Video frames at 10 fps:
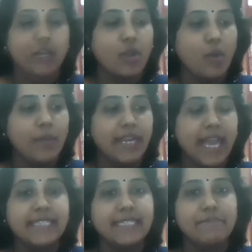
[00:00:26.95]
The
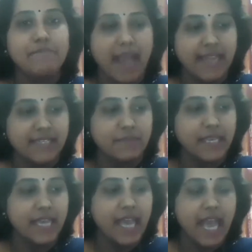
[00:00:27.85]
COVID-19
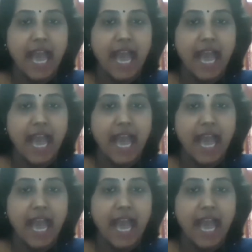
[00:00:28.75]
pandemic,